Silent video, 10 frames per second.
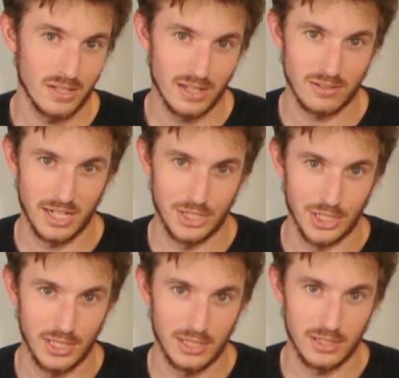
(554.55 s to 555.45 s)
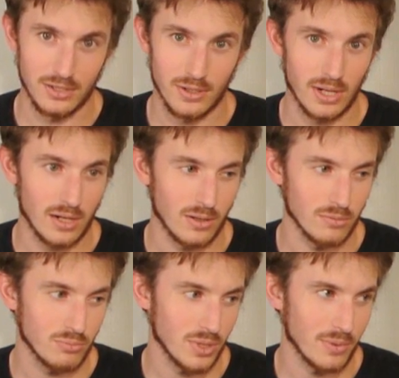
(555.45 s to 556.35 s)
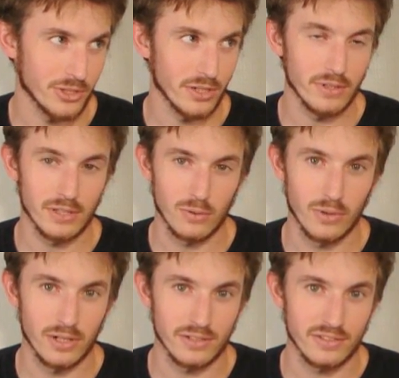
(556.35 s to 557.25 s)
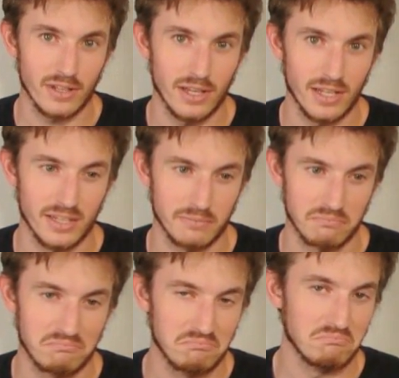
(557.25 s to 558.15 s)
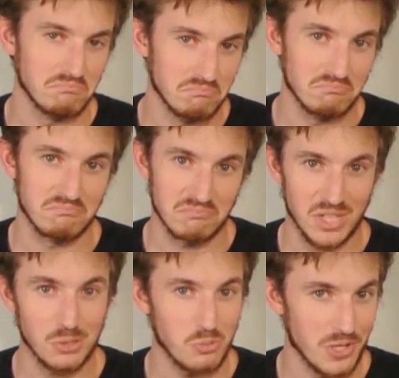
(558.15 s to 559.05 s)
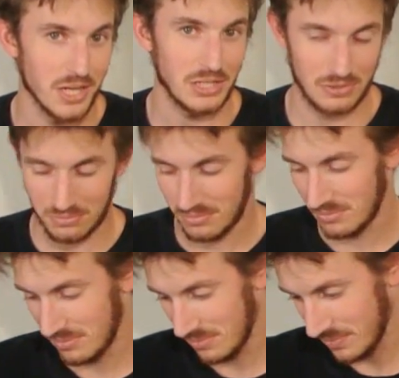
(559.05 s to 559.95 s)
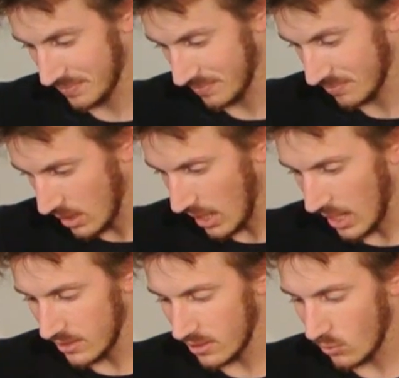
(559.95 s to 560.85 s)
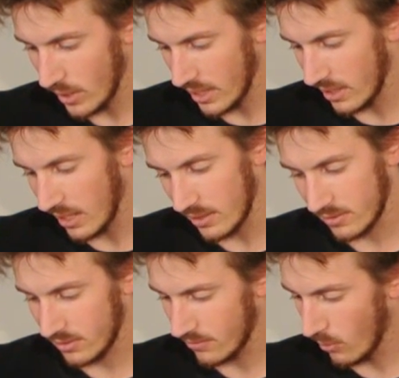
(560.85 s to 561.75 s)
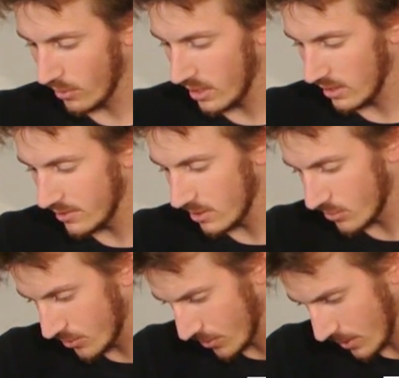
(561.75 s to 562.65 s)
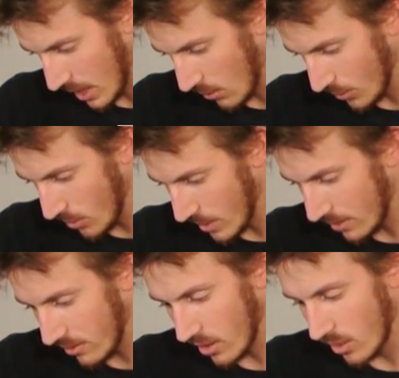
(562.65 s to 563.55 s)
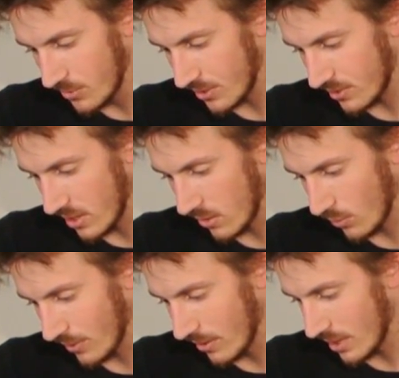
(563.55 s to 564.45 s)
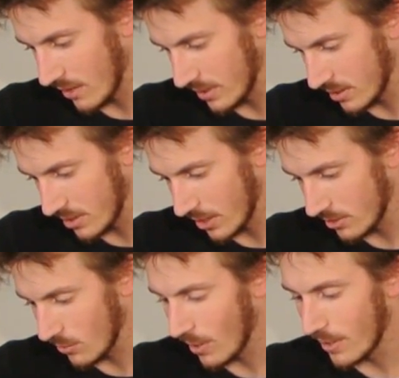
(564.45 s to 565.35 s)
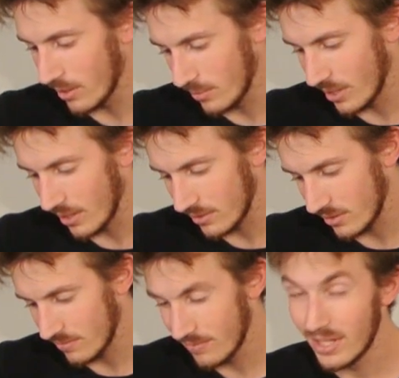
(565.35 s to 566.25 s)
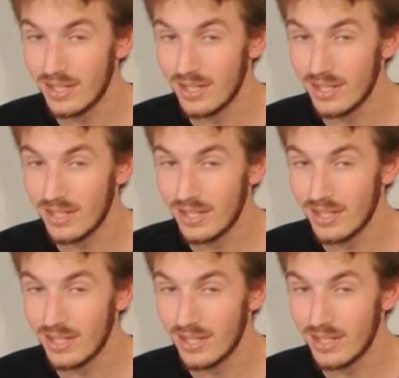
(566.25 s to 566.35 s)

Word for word: as an engineer, you know how pretty much everything works, and that's pretty awesome. Isaac Wigan asks, For the Elysium suit, how will you make the arms extend without having to touch the wire to the box?